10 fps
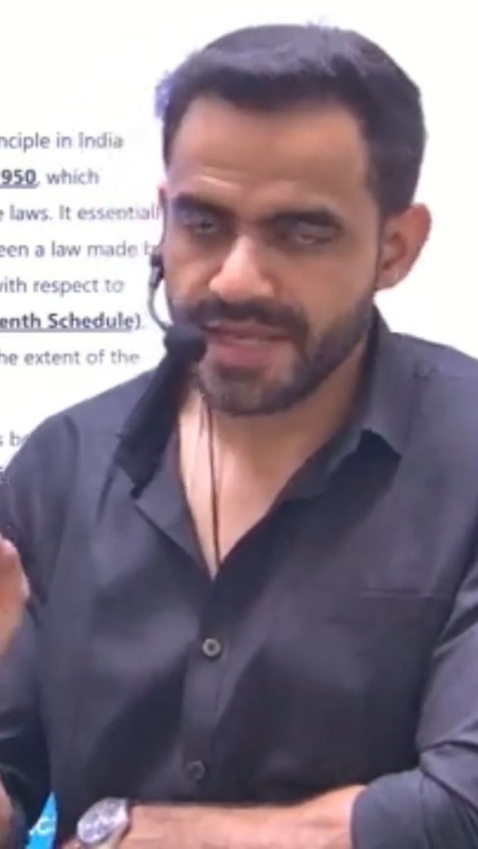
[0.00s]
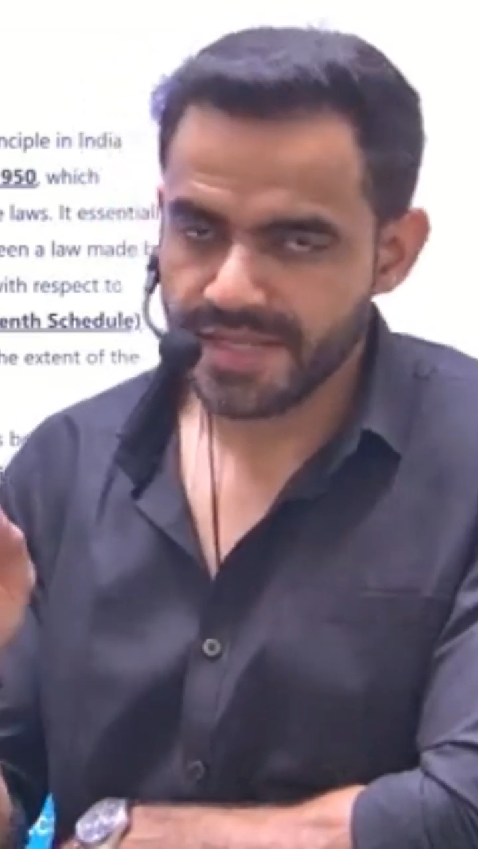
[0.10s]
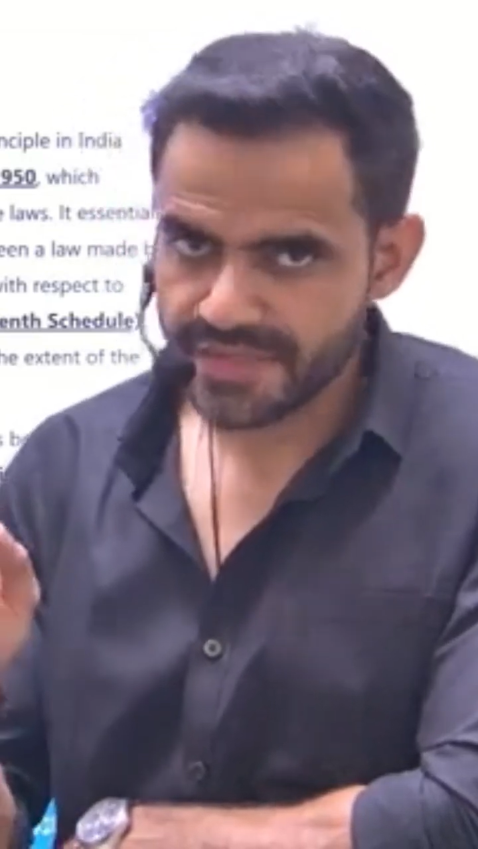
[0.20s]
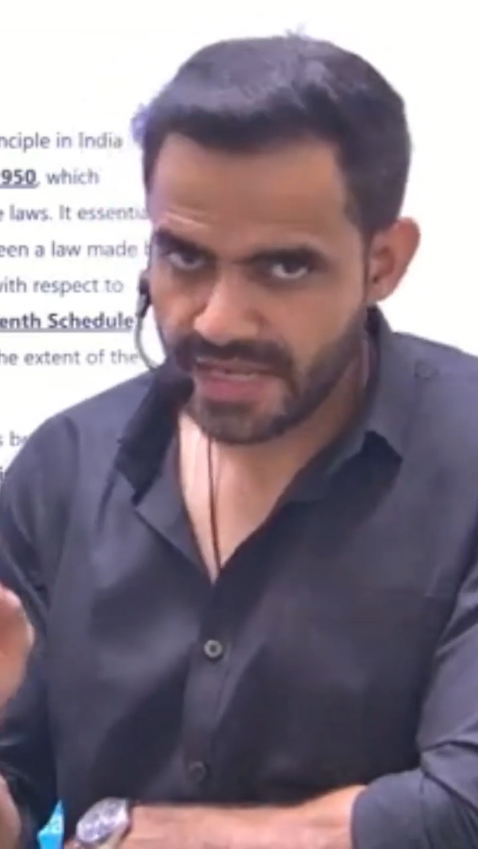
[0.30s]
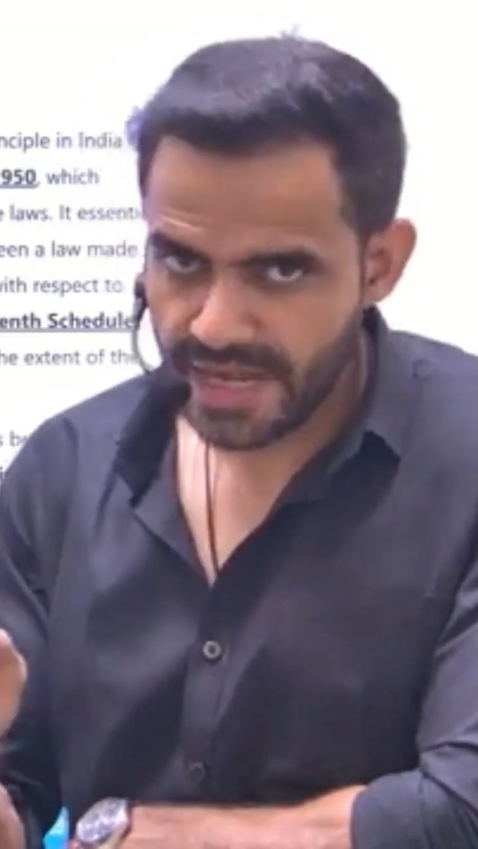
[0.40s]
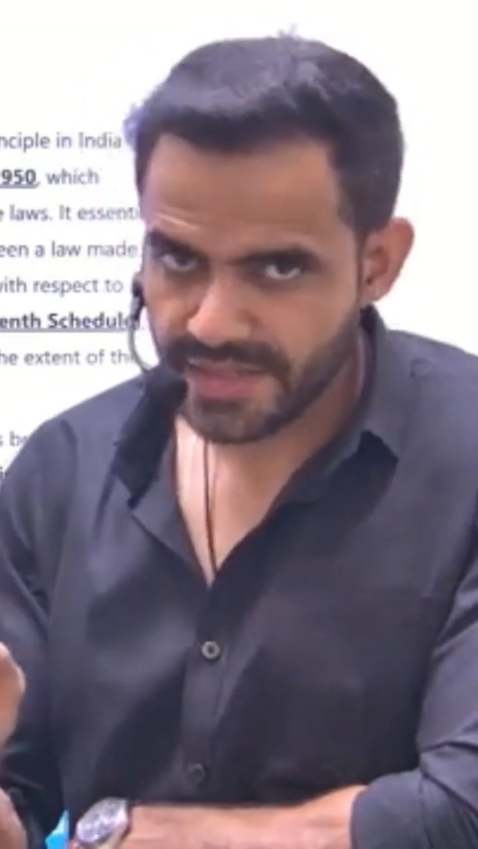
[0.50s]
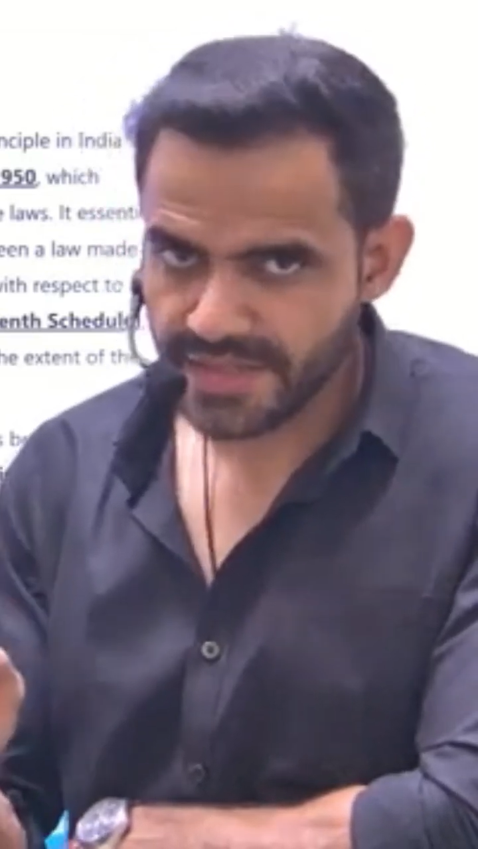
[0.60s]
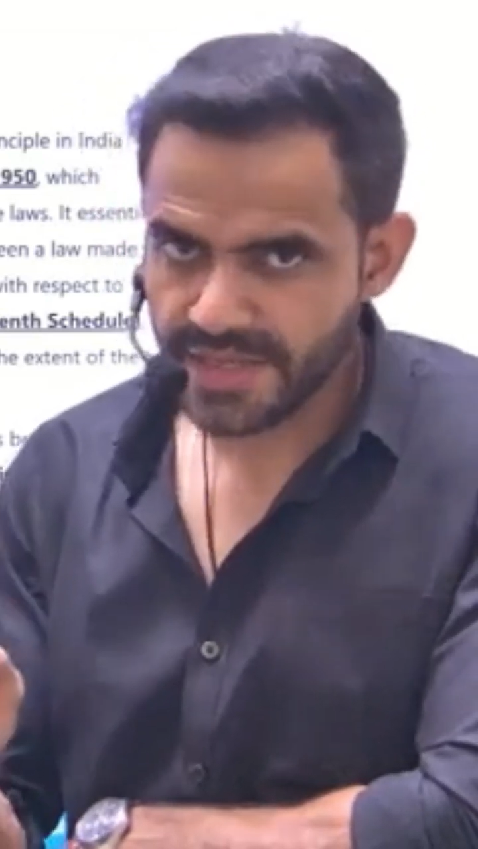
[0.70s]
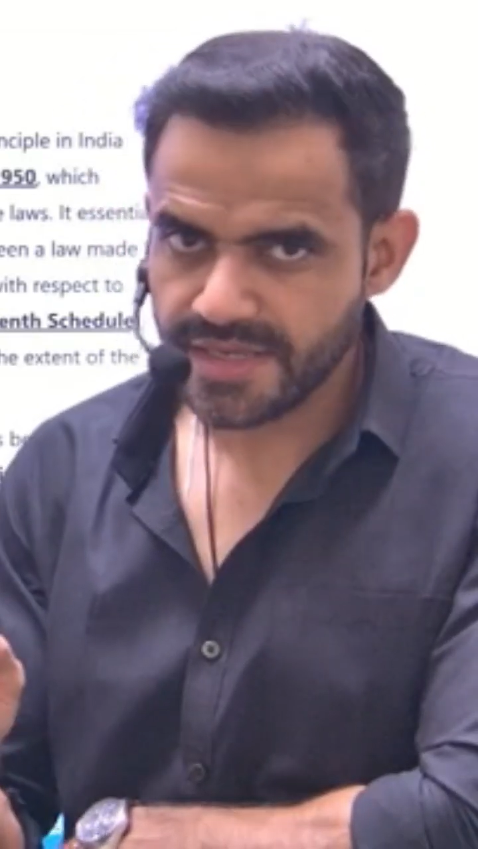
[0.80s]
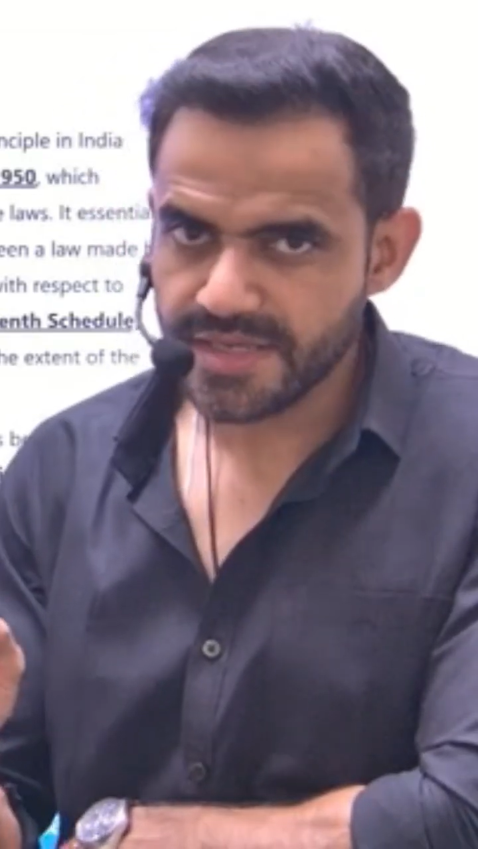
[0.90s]
In
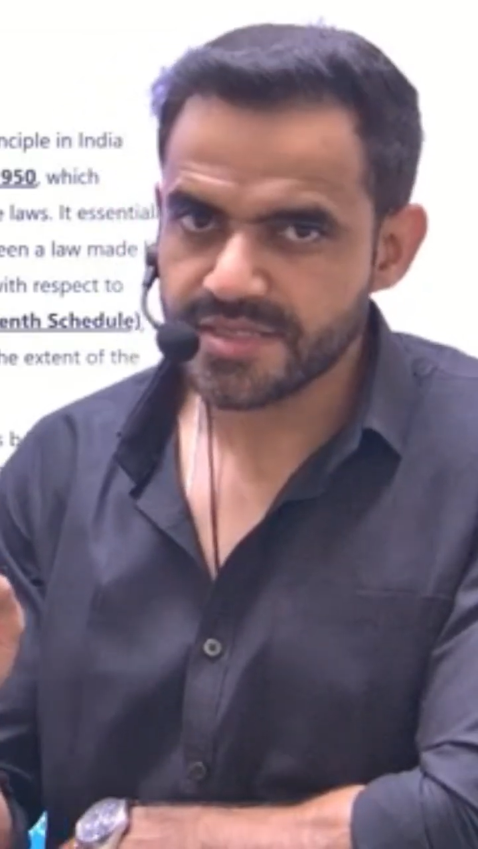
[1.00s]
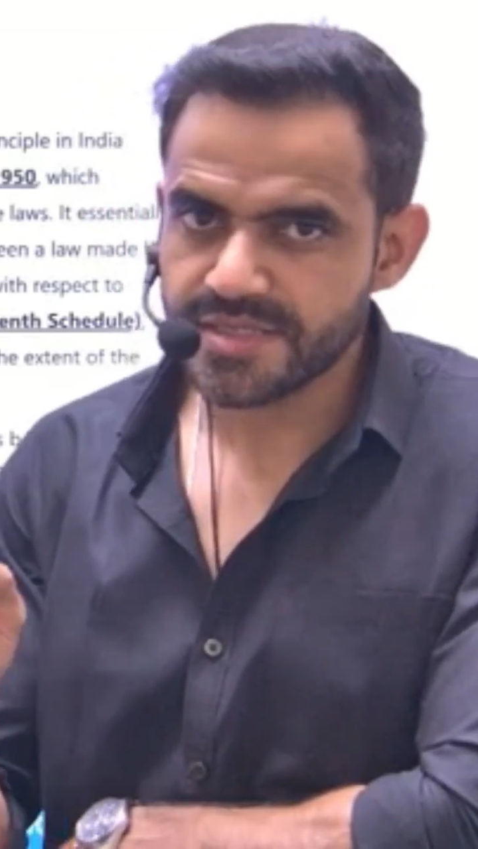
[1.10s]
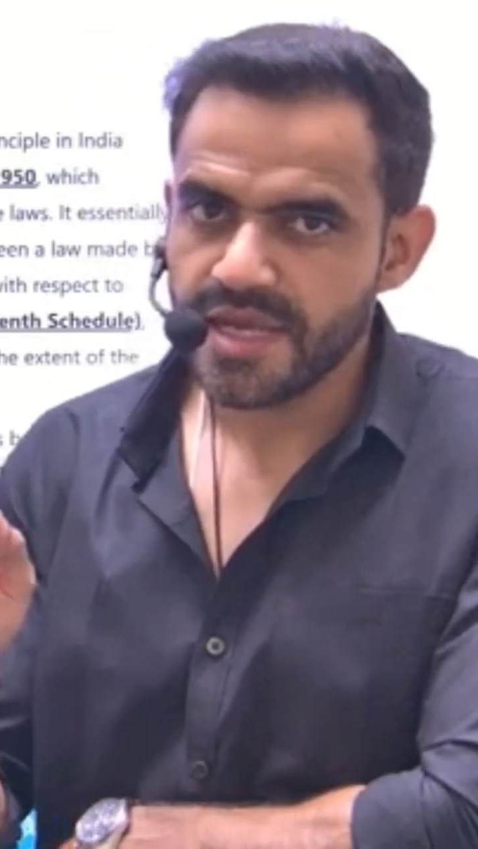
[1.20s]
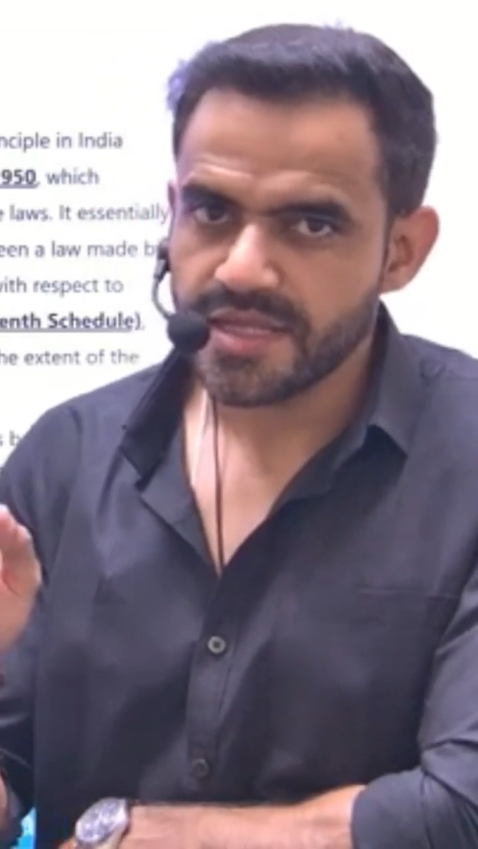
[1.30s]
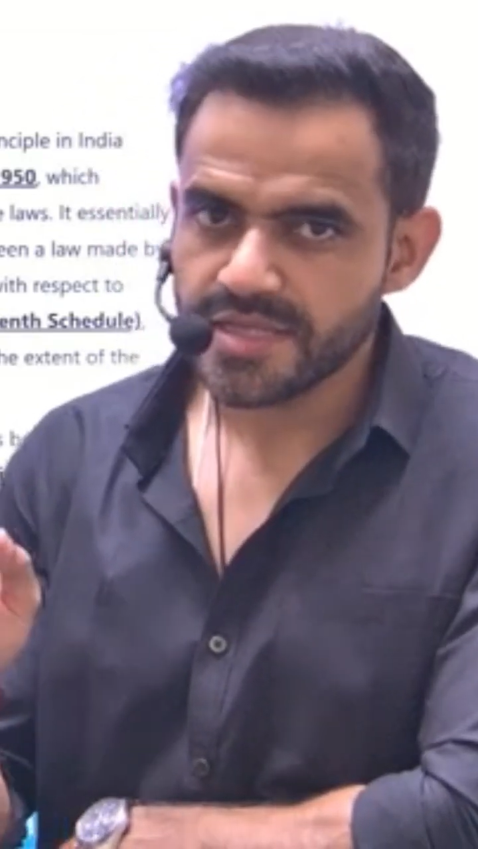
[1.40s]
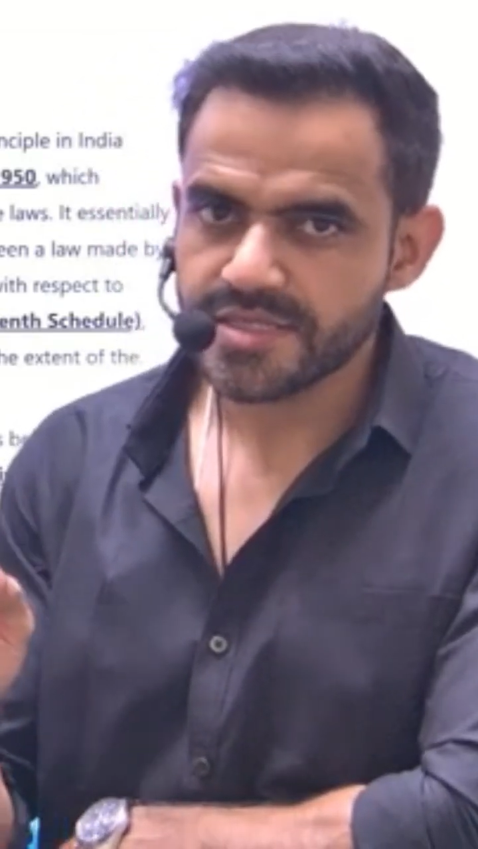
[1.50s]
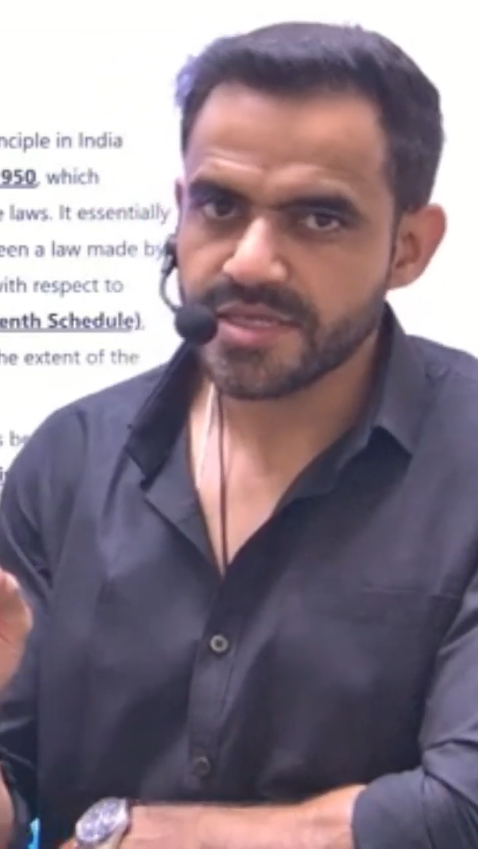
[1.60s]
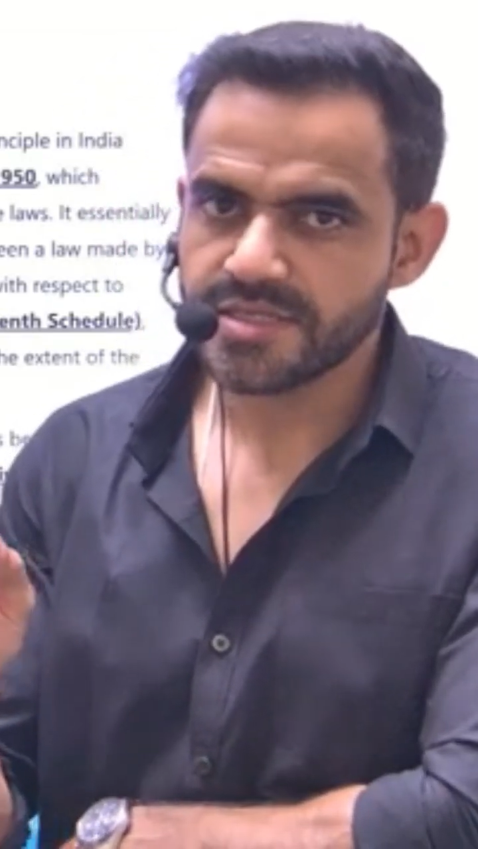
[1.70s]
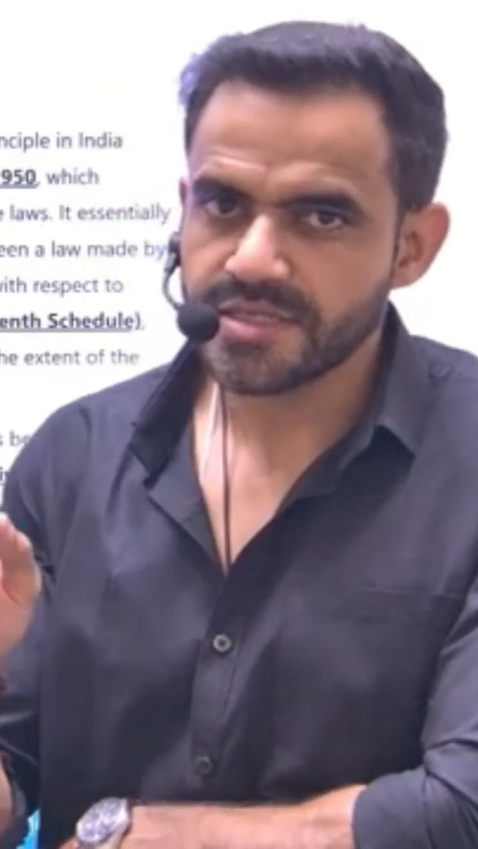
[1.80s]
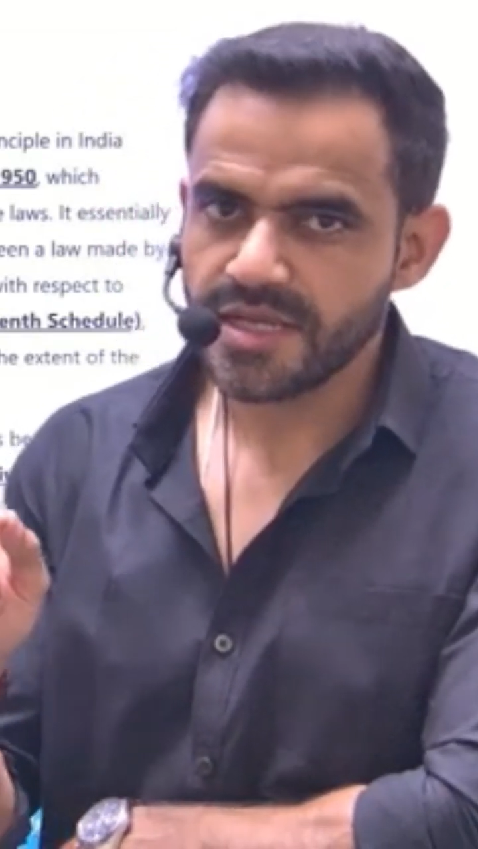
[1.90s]
that case, the
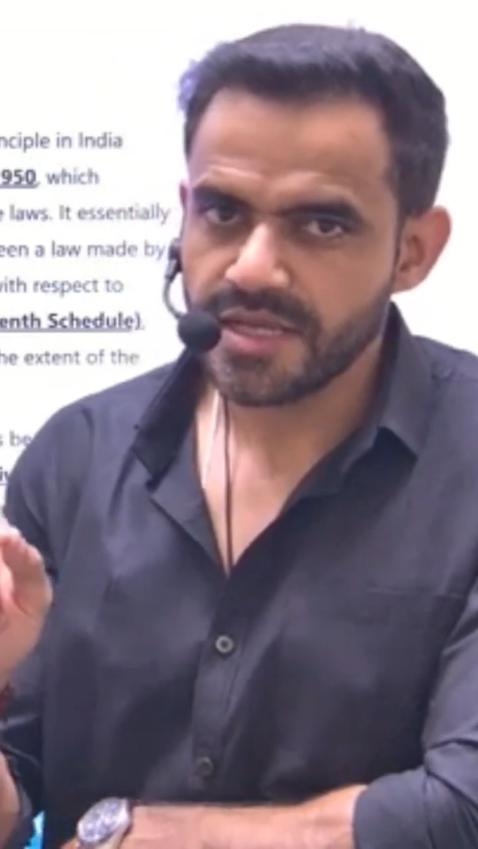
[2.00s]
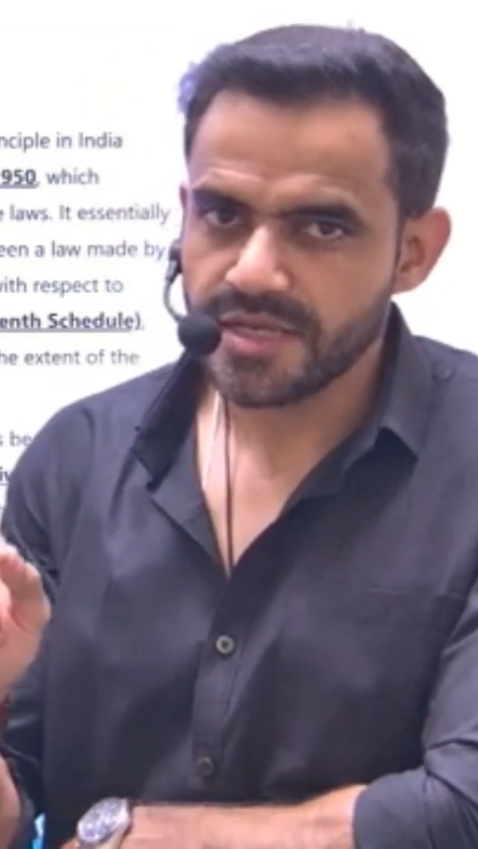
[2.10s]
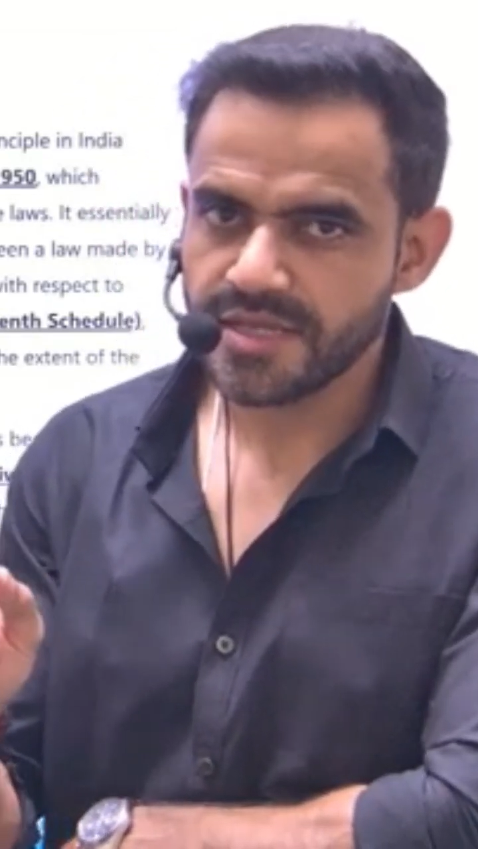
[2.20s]
central